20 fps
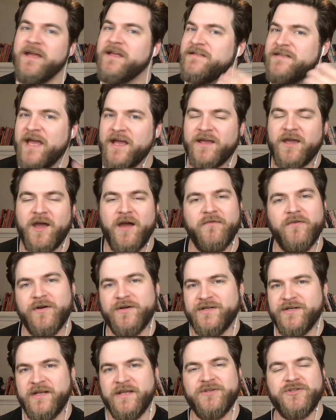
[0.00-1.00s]
debt
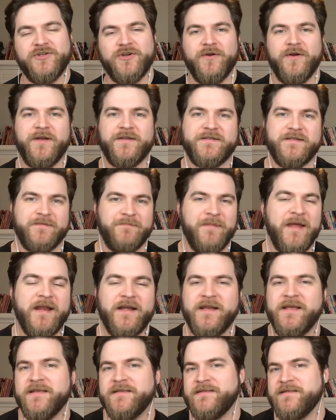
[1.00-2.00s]
coverage and insurance and
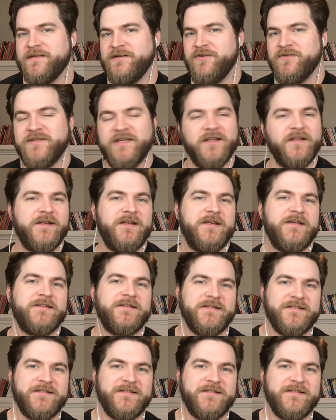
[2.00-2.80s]
maintenance and utilities